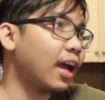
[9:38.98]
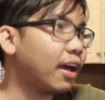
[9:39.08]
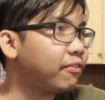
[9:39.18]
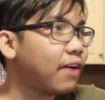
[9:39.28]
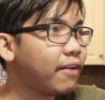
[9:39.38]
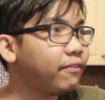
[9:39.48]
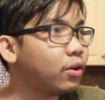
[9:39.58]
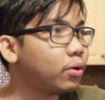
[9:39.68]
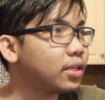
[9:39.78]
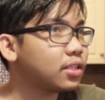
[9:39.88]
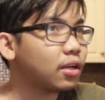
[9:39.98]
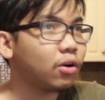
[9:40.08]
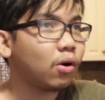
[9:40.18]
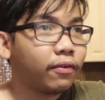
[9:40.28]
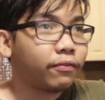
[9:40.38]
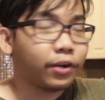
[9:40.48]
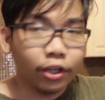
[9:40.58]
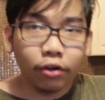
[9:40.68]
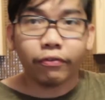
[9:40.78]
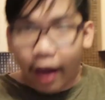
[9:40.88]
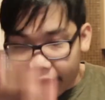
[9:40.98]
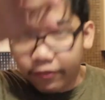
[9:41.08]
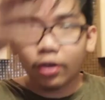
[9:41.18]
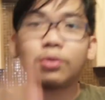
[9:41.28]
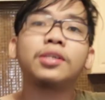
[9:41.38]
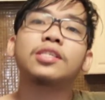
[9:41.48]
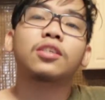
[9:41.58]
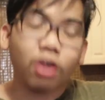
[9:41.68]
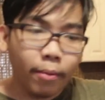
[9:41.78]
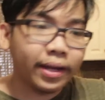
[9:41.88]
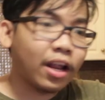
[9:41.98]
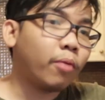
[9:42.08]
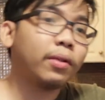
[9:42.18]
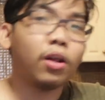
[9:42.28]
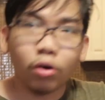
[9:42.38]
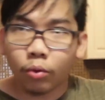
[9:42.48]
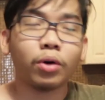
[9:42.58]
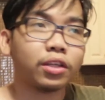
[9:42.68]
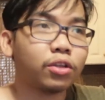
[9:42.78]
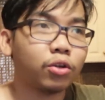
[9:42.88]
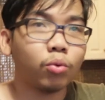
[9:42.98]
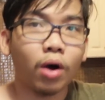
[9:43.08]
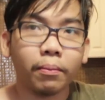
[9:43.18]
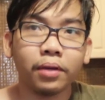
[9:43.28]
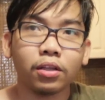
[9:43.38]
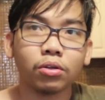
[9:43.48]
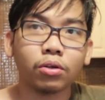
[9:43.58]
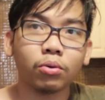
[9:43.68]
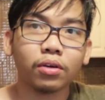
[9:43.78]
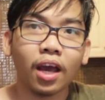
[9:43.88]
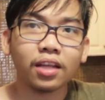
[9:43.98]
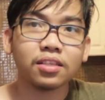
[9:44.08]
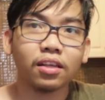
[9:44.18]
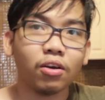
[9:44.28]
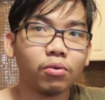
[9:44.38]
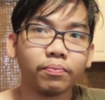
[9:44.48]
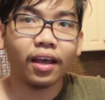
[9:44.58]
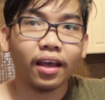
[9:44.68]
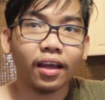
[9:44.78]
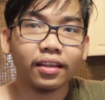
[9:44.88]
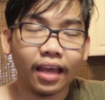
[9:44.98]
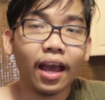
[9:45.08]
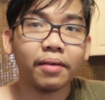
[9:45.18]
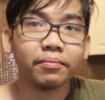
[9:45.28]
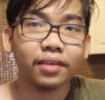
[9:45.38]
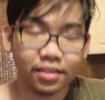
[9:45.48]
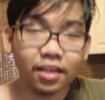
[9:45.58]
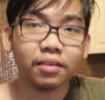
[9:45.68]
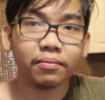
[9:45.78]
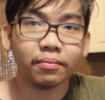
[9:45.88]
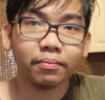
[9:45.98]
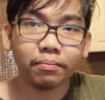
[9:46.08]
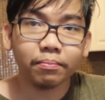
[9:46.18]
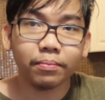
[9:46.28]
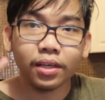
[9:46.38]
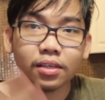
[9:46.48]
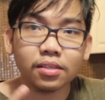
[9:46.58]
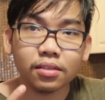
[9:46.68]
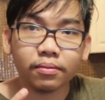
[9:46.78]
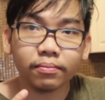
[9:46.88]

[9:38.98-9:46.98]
I have 5 viewers, so for you 5 viewers, comment down below what do you want me to cook next, you know? And yeah, that's it. Peace.